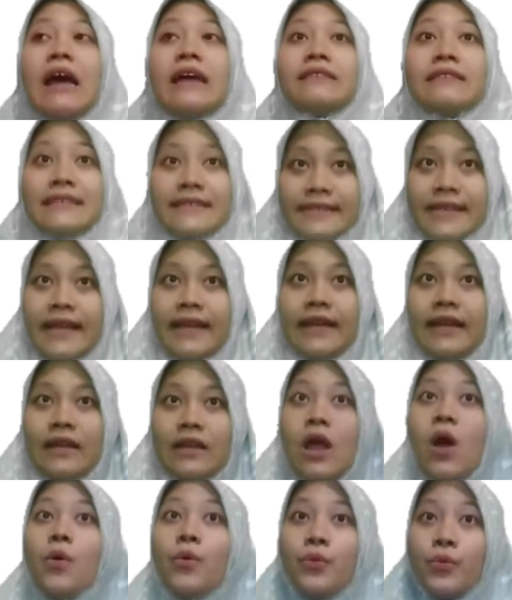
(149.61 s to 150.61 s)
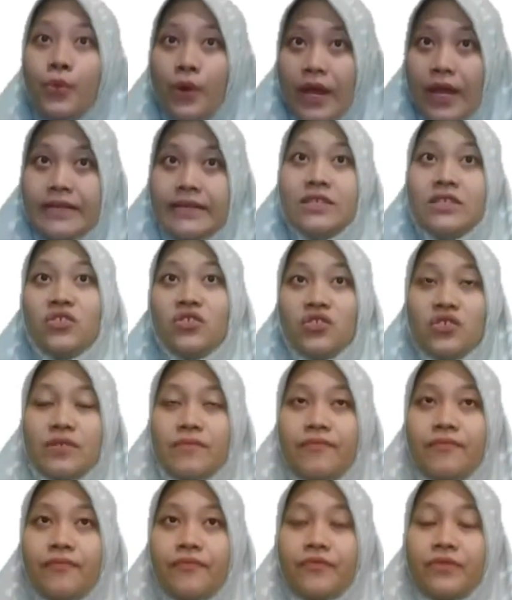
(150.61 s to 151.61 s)
The second, range.
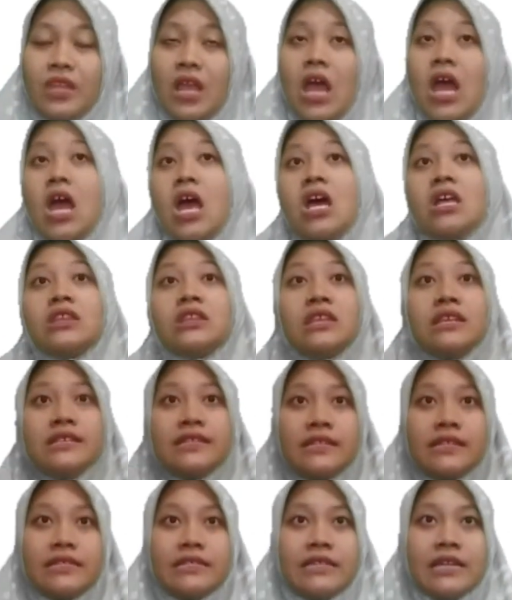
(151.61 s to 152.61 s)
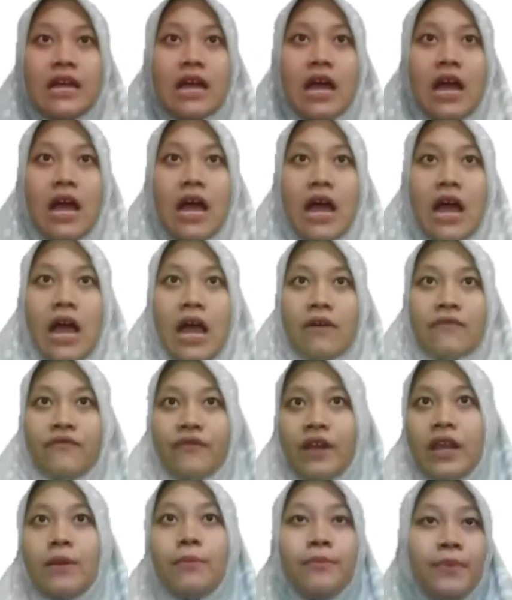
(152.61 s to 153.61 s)
The third,
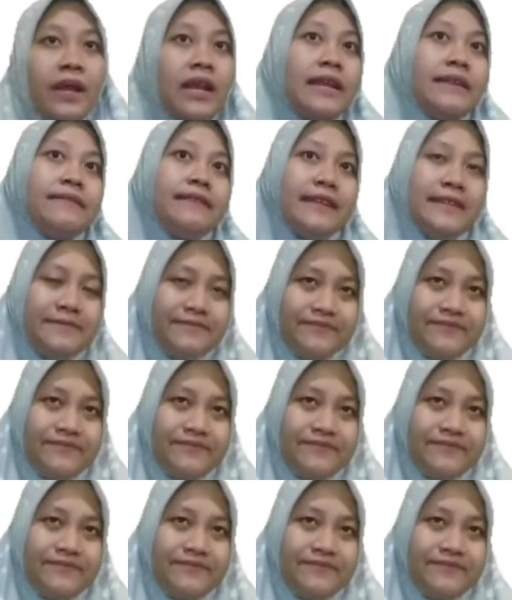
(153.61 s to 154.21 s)
availability.